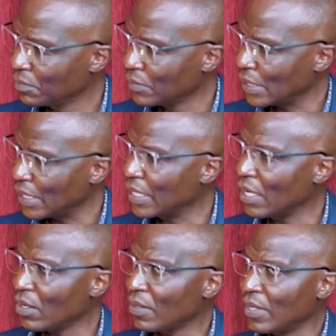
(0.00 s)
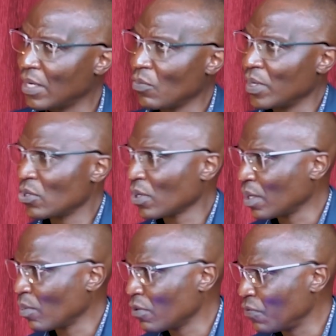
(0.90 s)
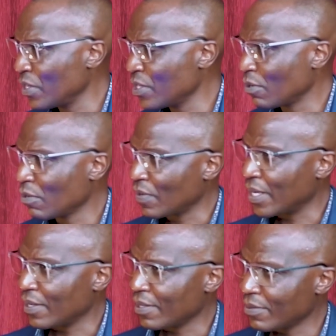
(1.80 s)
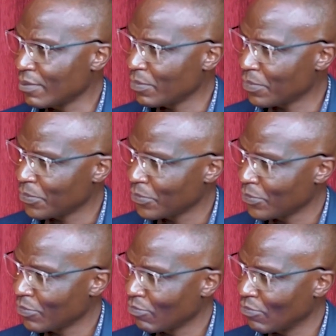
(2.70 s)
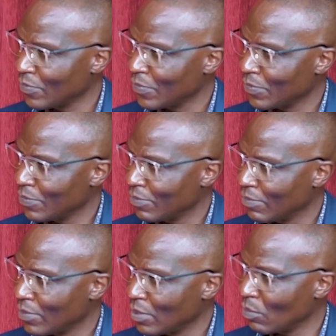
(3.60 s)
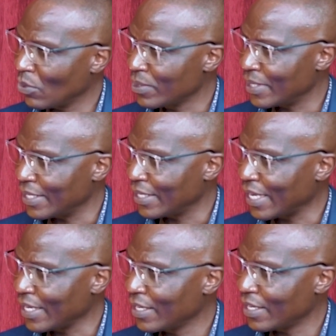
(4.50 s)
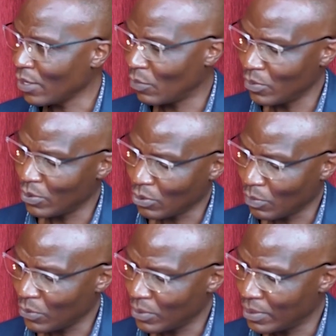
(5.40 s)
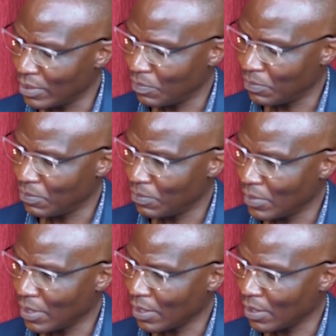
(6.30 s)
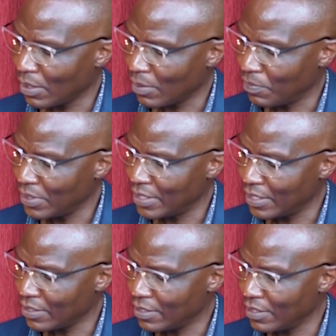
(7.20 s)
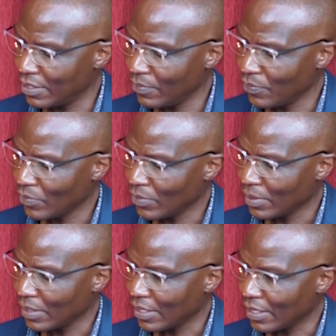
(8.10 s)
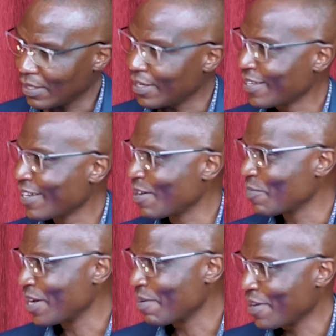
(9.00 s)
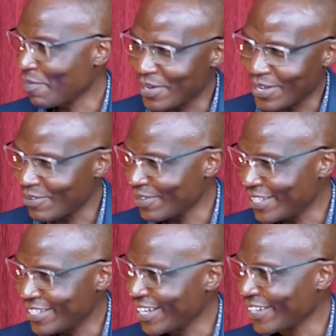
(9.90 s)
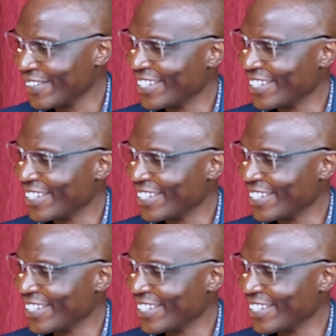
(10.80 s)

And now there we are talking about physical violence. Mostly. Like when we're talking about PTSD, I'm down with the jargon.